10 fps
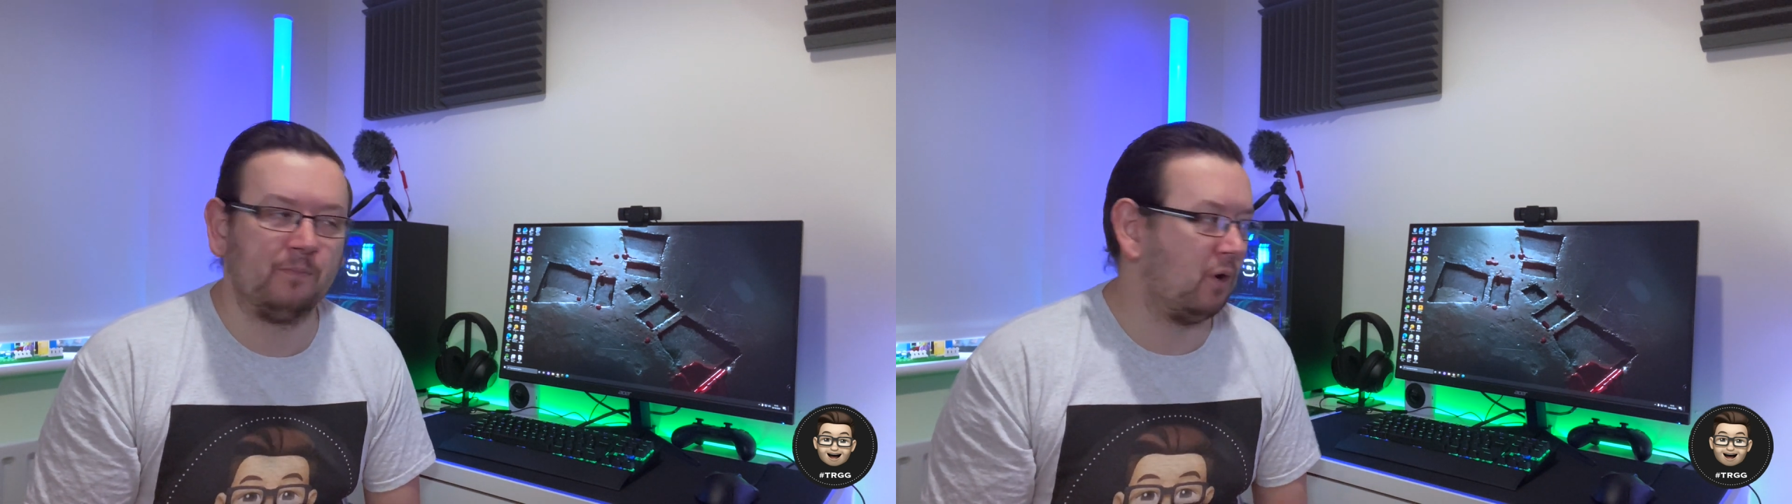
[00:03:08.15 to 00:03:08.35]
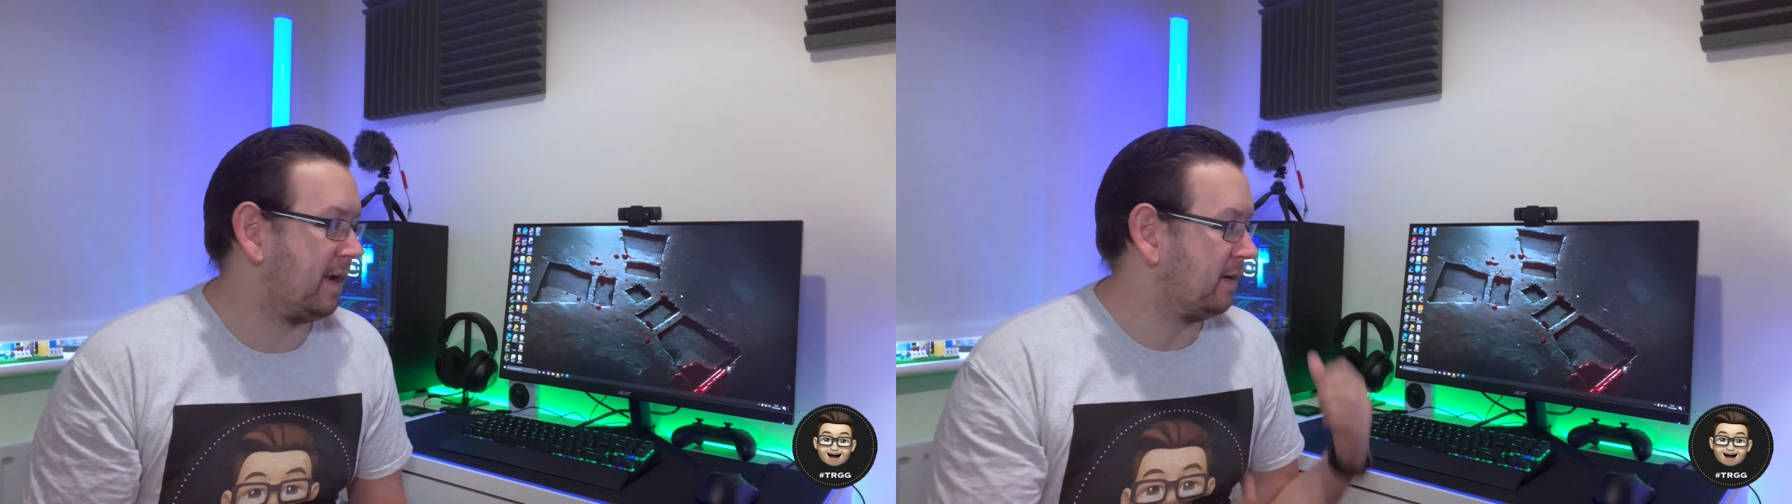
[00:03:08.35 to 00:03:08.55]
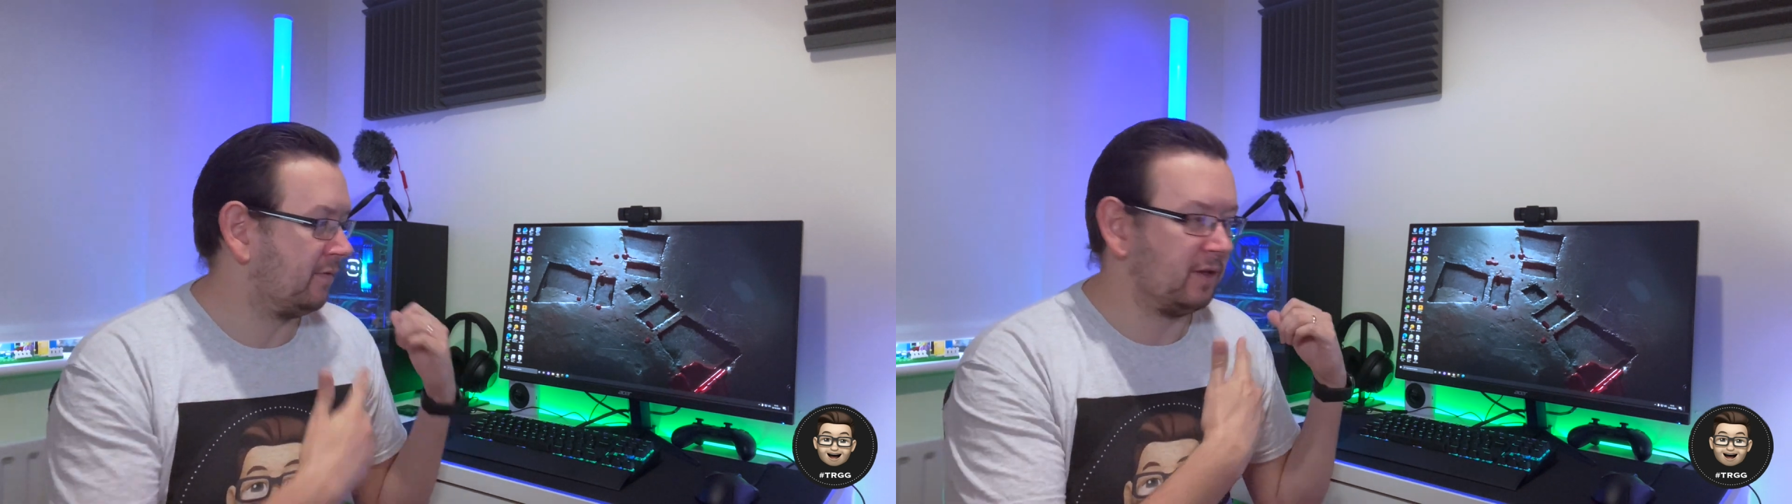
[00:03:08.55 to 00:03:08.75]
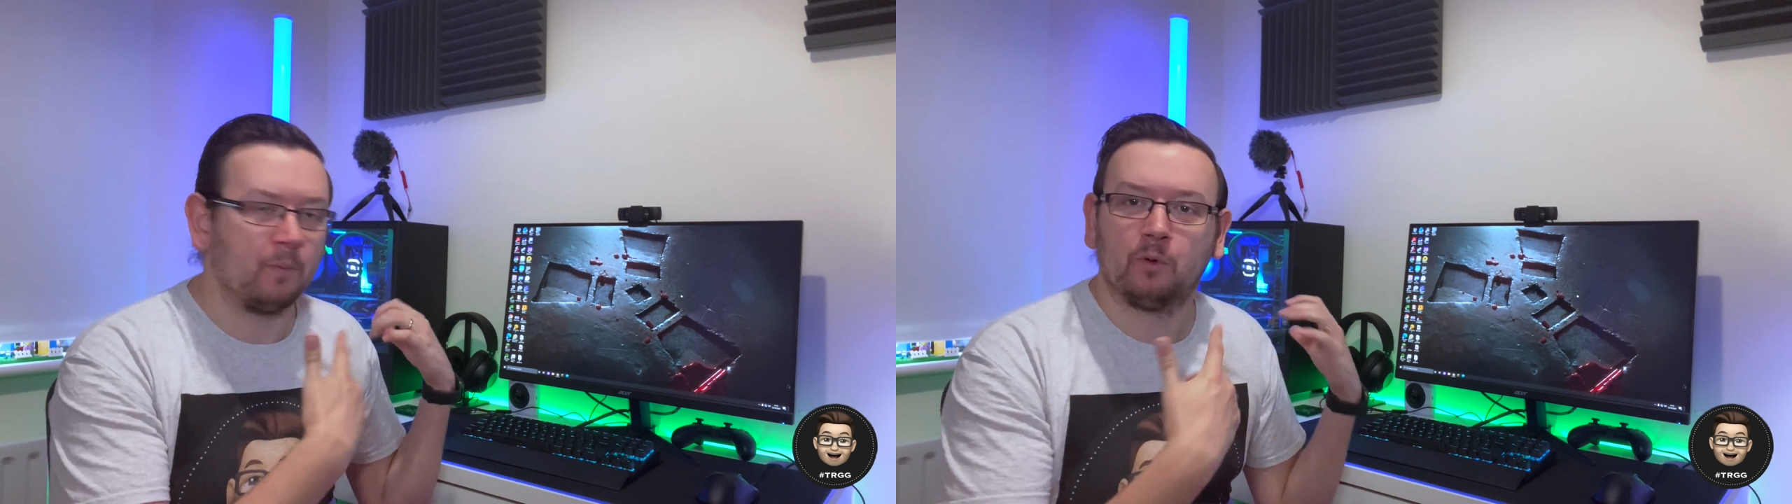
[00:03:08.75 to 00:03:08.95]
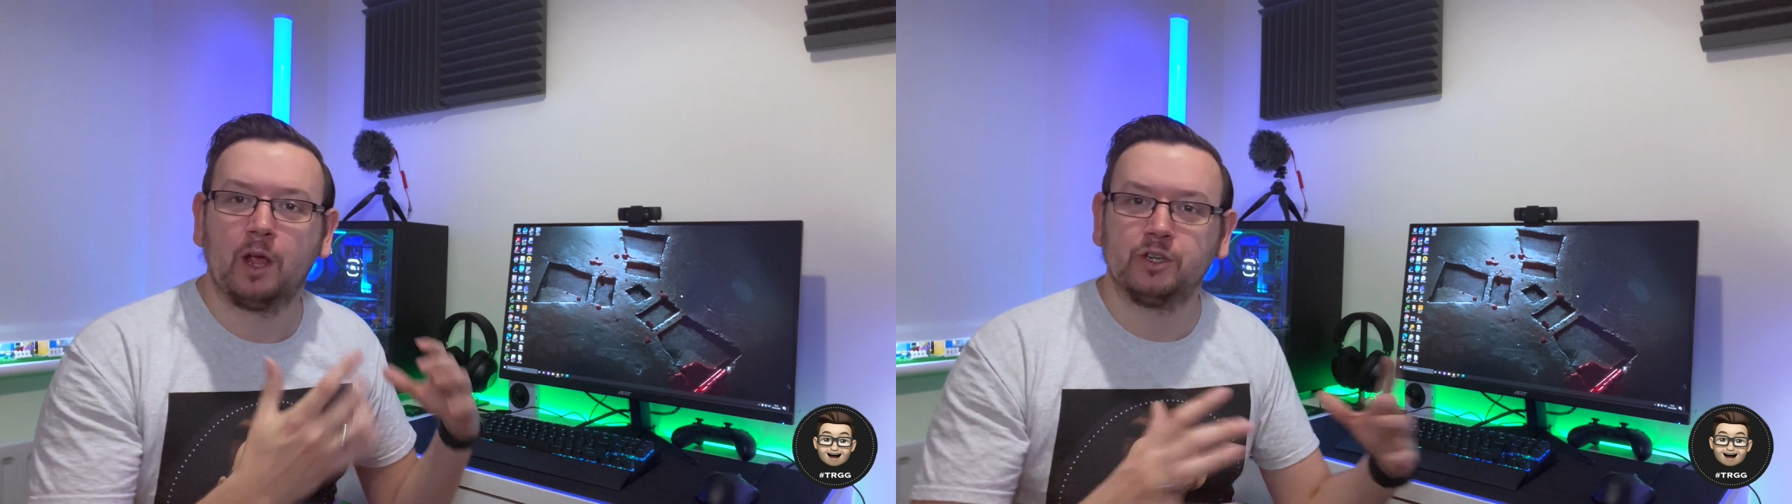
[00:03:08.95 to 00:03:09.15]
brain of the
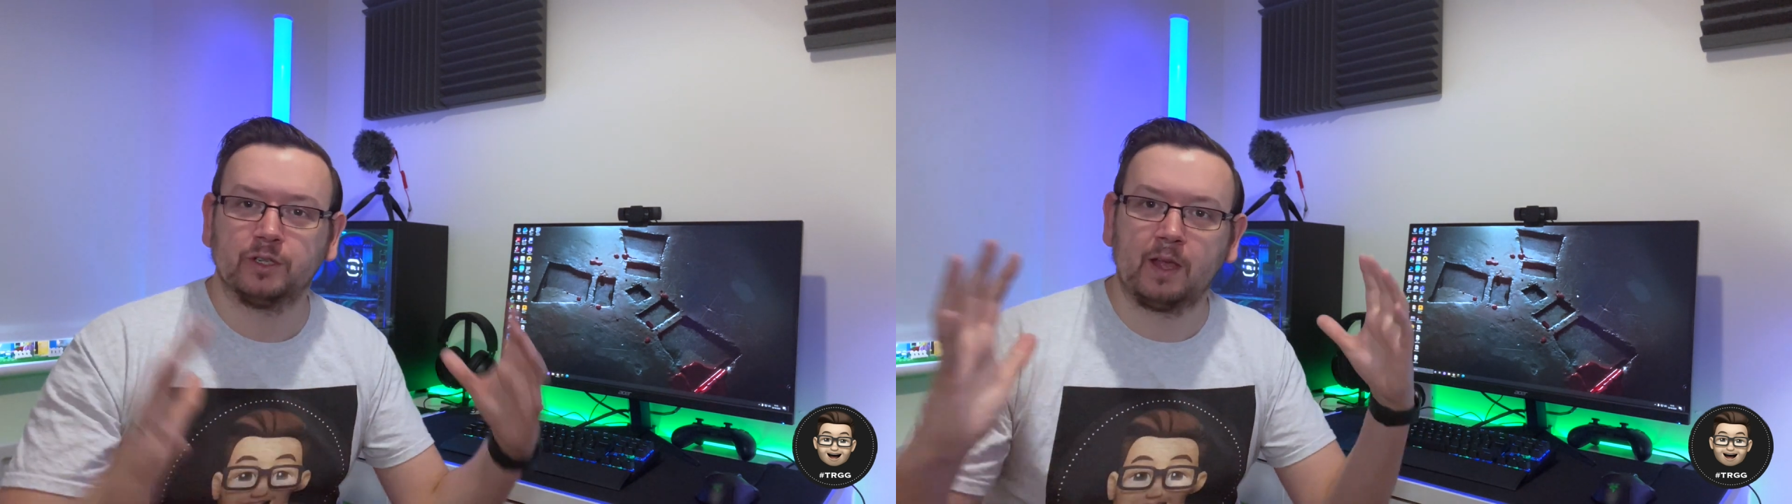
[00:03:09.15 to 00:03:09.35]
operation.